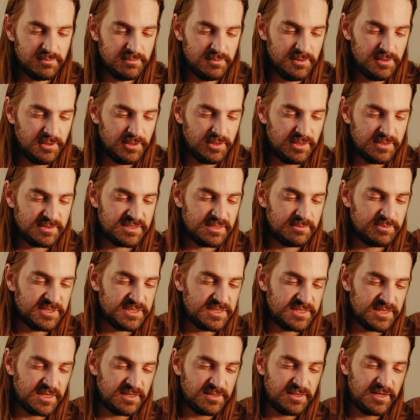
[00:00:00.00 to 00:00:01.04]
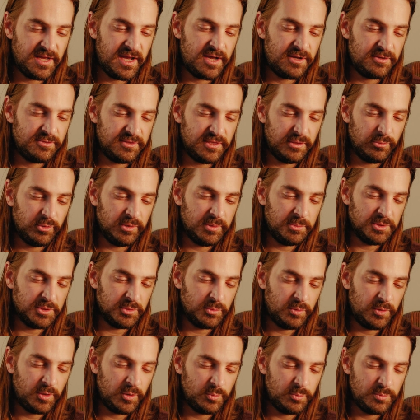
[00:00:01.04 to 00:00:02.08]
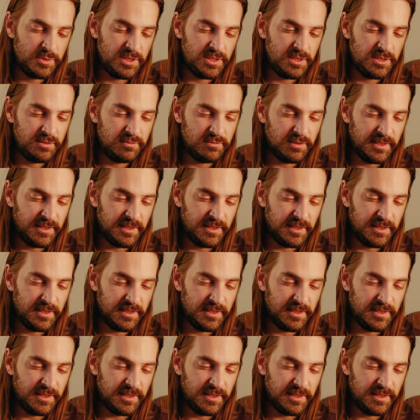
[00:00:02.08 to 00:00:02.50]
You know, I was able to send it out. They were able to quote me.